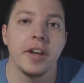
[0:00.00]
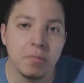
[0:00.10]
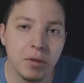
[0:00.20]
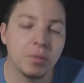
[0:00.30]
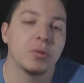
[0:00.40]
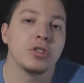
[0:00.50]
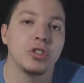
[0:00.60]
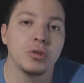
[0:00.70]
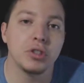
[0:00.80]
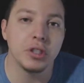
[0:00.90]
people were
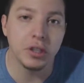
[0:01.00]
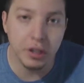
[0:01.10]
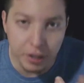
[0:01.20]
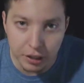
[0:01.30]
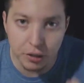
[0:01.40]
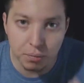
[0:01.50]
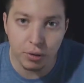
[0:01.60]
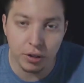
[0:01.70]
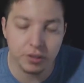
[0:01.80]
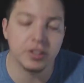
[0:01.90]
using these
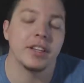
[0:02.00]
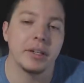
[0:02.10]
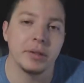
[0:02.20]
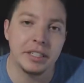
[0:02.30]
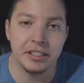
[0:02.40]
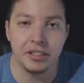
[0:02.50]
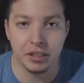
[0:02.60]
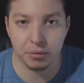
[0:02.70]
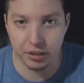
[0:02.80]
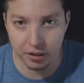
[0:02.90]
books and they were teaching
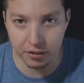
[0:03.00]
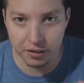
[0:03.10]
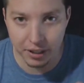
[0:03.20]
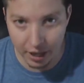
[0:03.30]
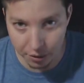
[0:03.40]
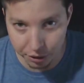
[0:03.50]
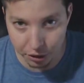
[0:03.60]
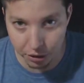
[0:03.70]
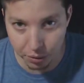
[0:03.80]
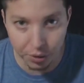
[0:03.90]
themselves how to code.